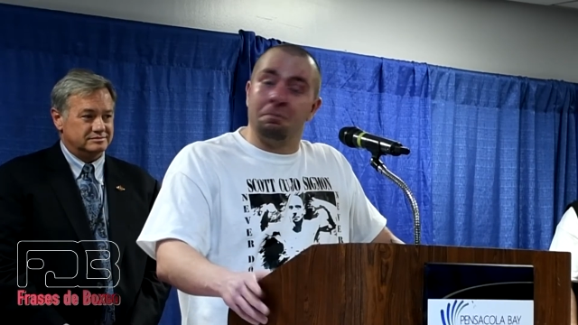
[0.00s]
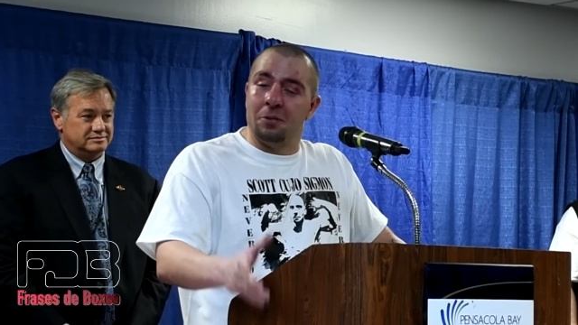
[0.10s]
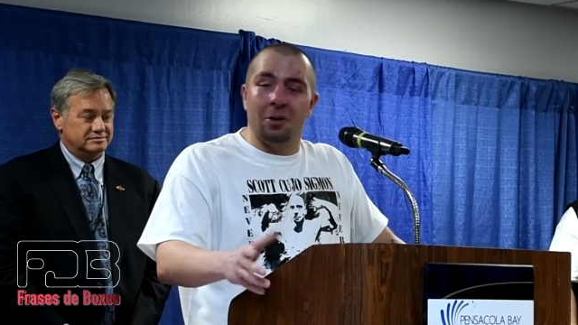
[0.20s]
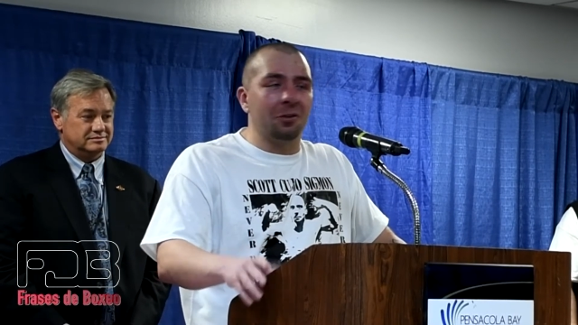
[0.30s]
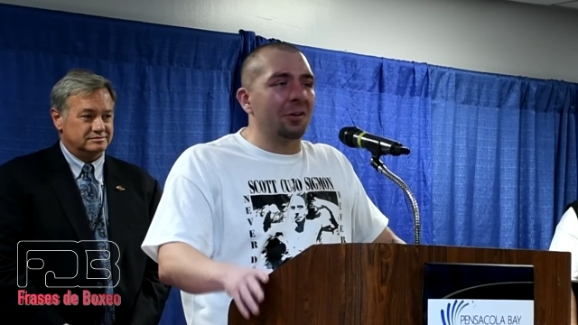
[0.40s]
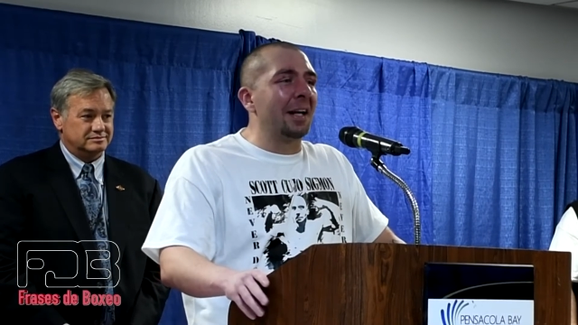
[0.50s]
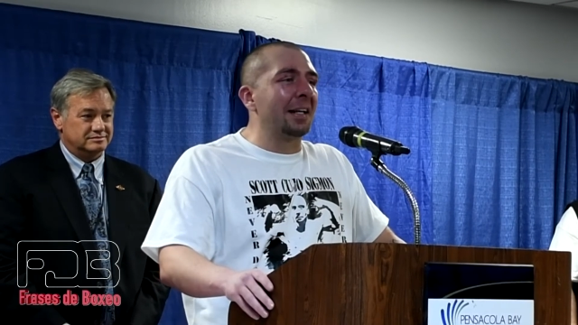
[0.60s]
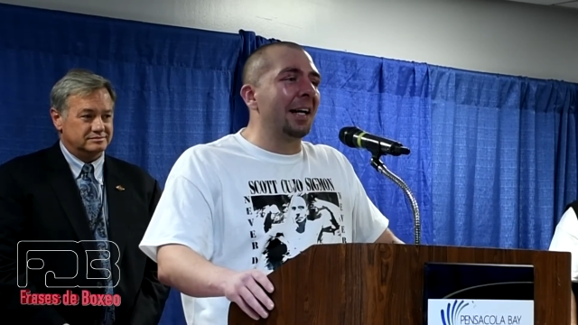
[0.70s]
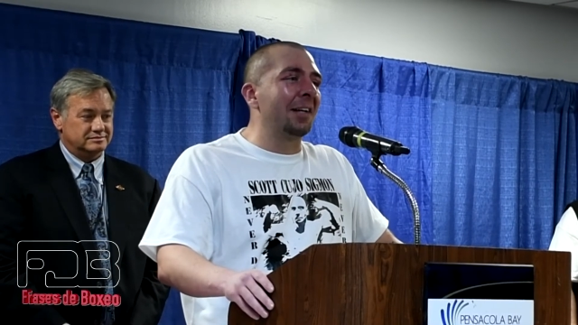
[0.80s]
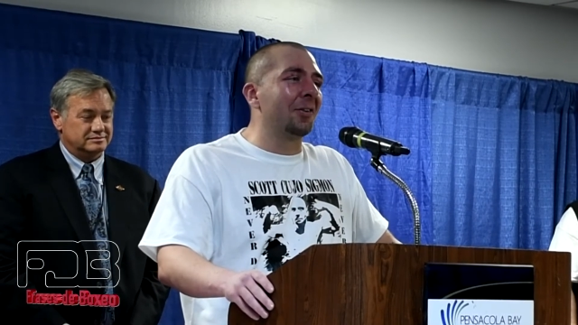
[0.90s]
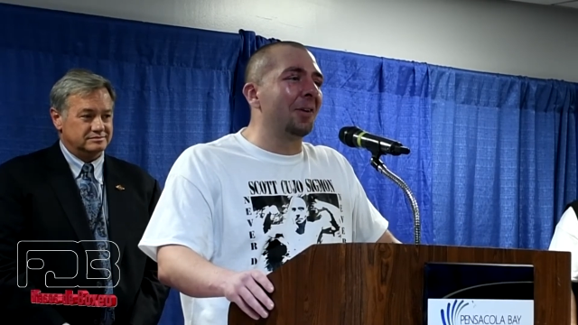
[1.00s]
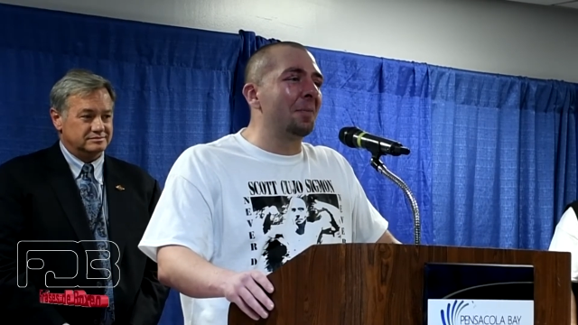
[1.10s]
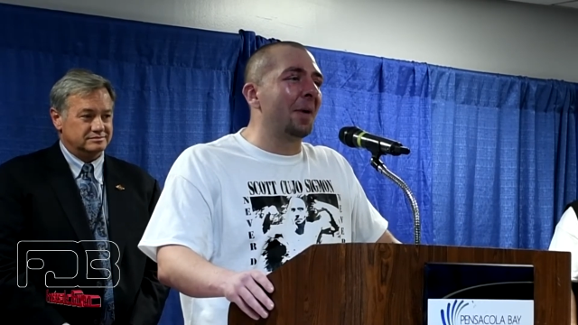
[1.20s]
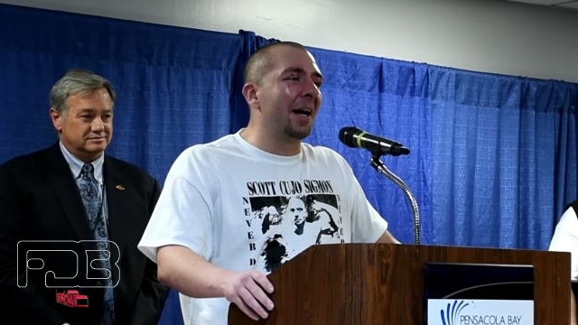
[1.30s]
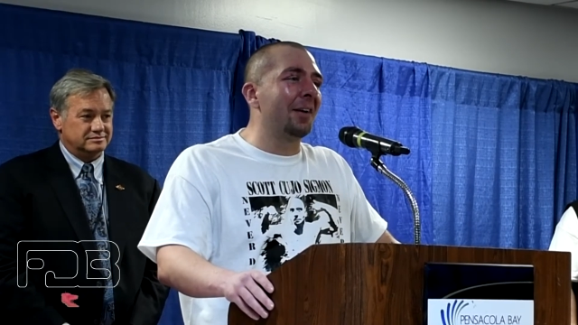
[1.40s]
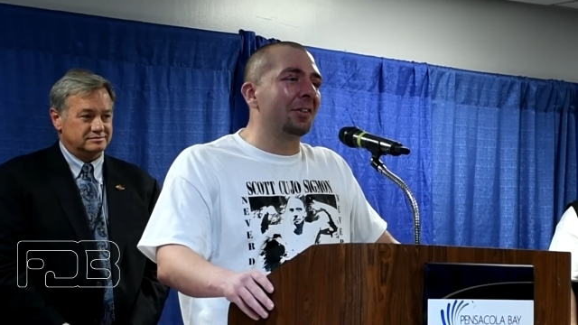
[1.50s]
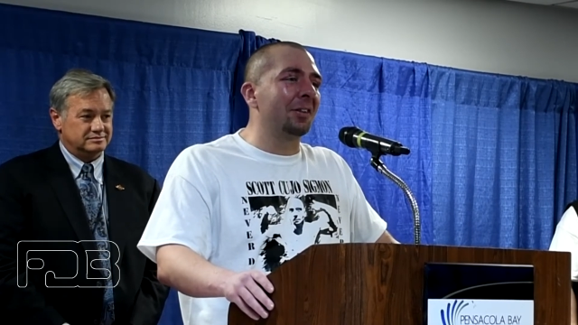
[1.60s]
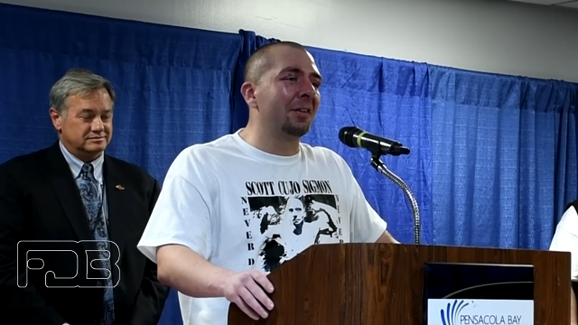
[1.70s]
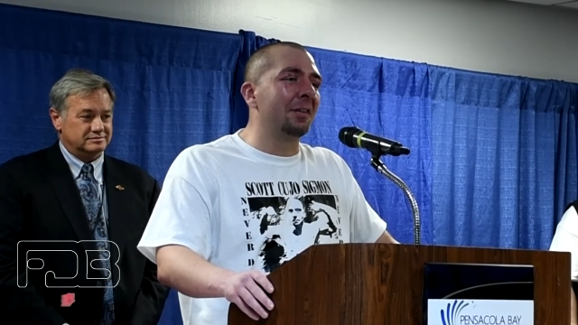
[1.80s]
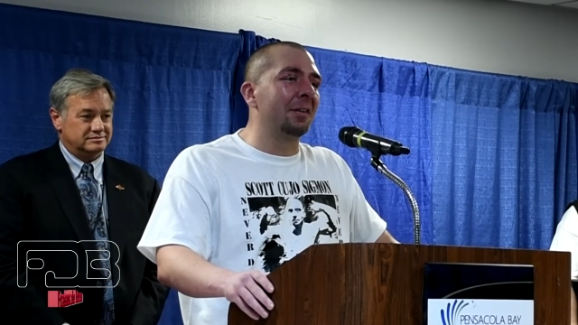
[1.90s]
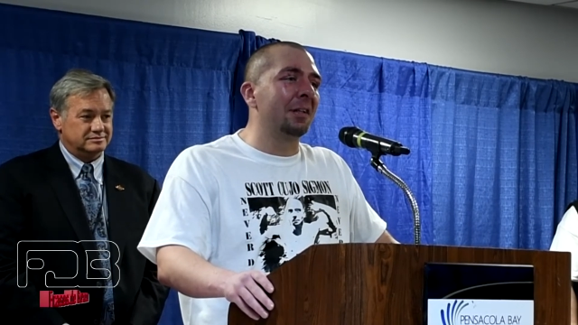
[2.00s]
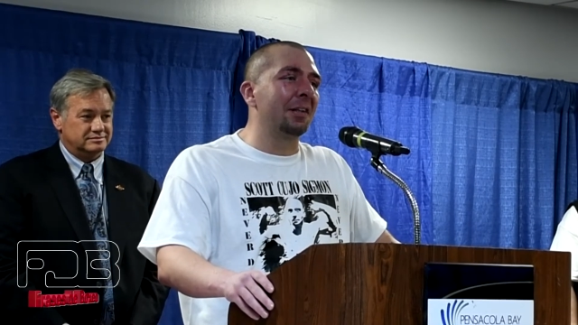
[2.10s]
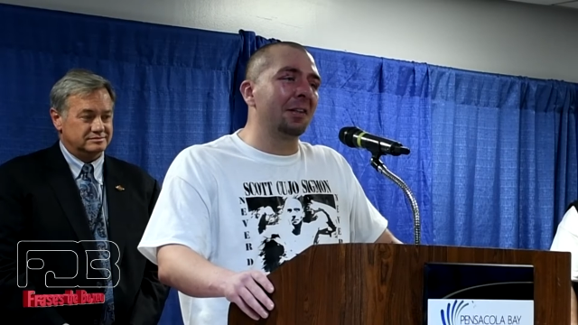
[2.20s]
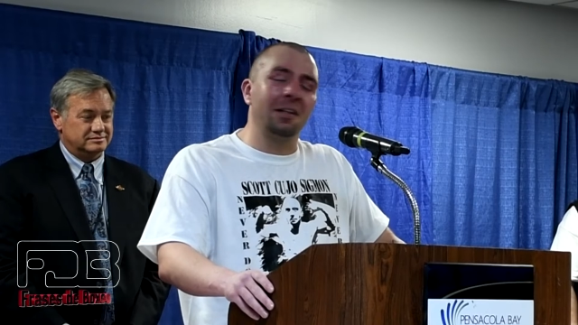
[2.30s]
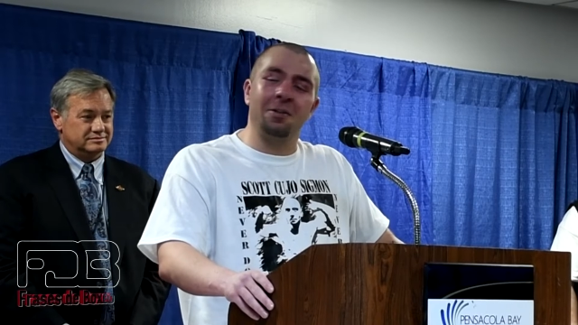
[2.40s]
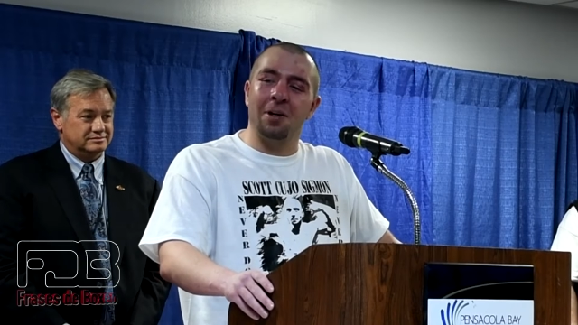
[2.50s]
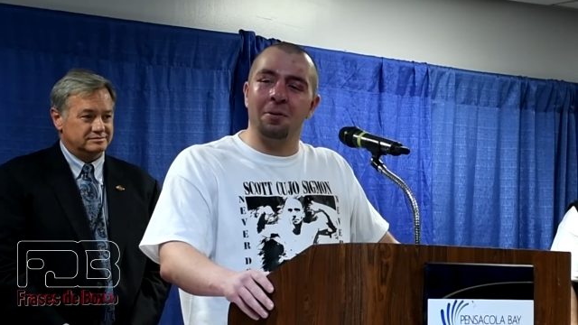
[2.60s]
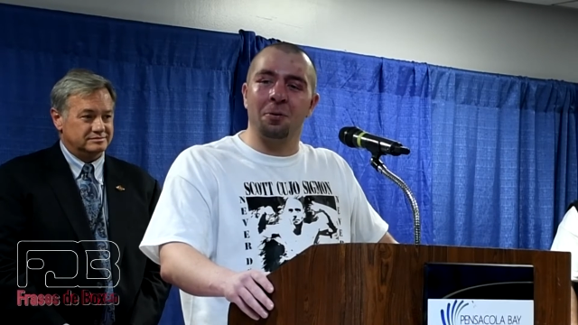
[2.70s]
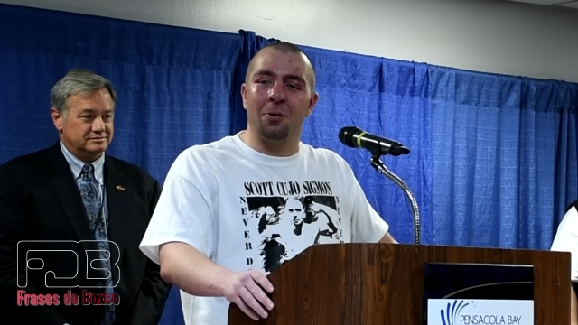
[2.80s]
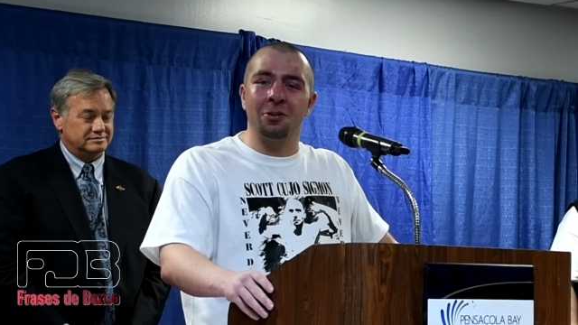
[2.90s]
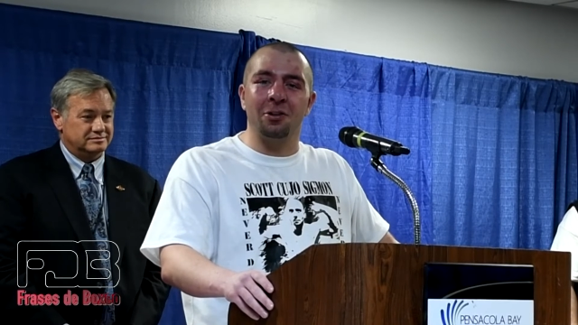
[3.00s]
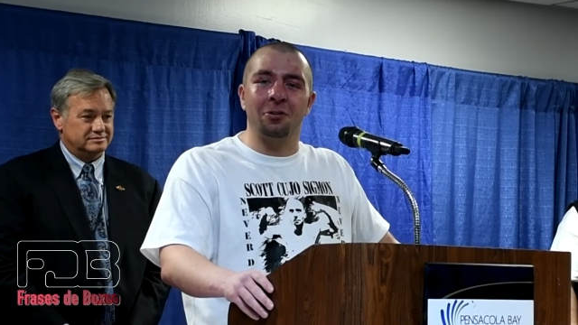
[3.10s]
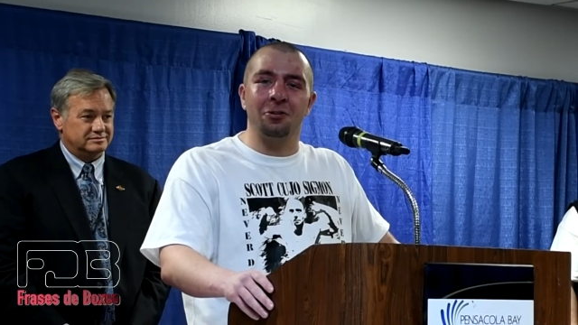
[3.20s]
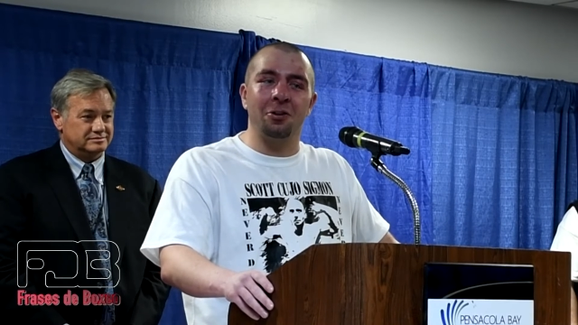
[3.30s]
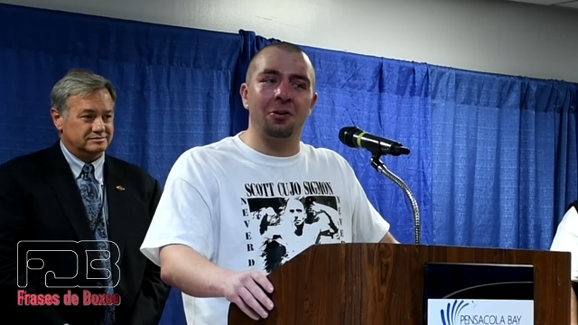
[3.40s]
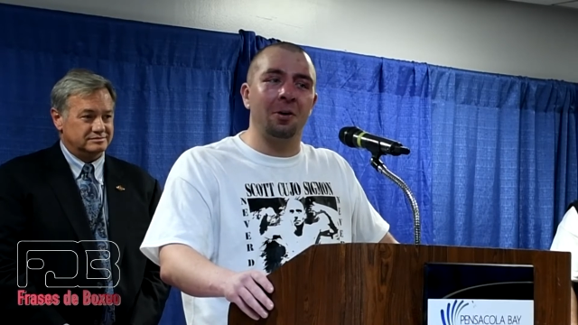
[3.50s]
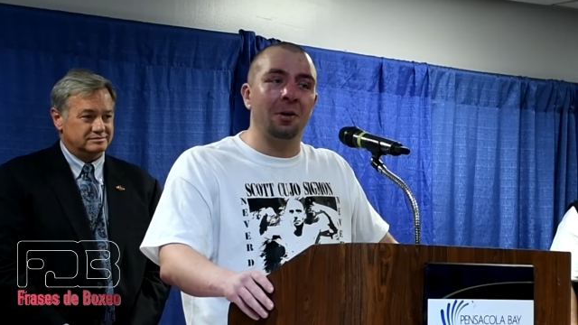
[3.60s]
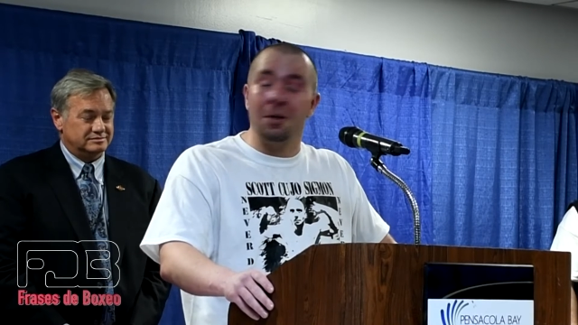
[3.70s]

Speaker 1: You know, decided to gain 20 pounds and get to get in the ring with Roy Jones Jr.